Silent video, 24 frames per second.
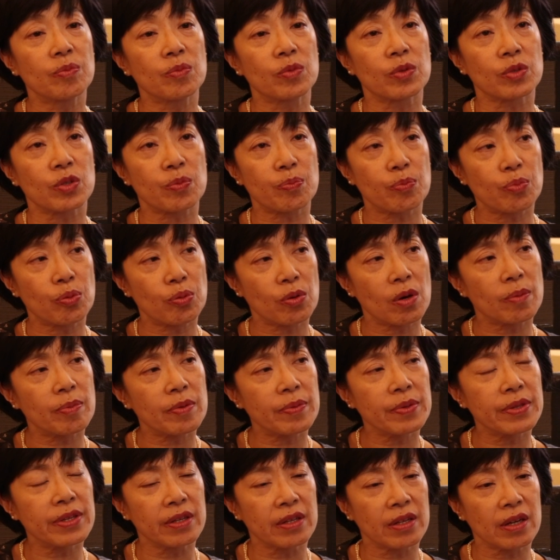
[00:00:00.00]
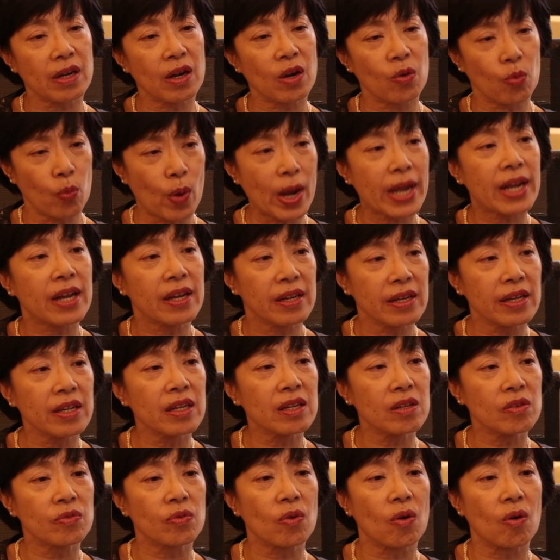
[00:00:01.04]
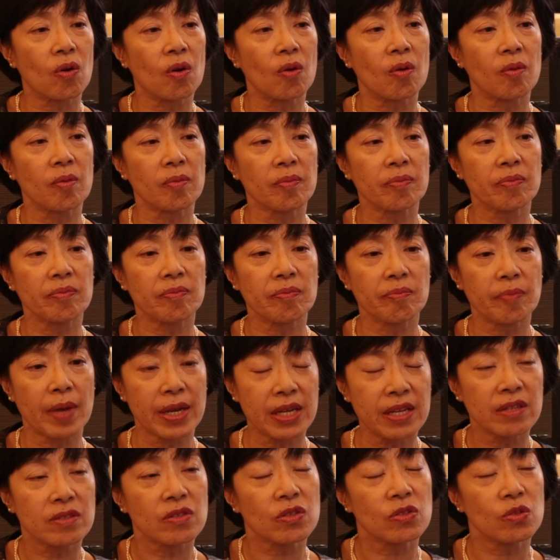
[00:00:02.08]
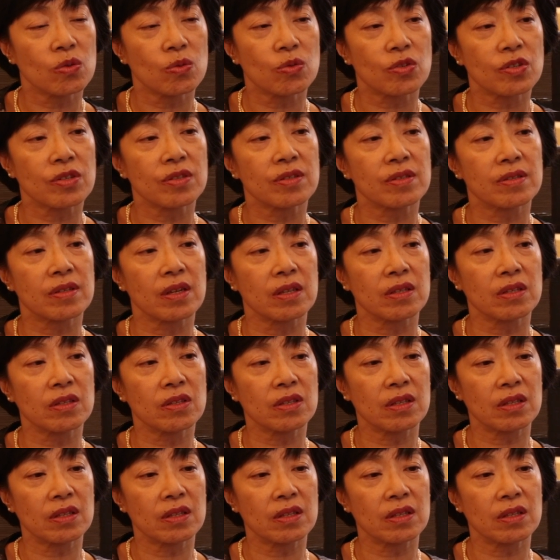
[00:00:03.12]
was probably the awakening for many institutions that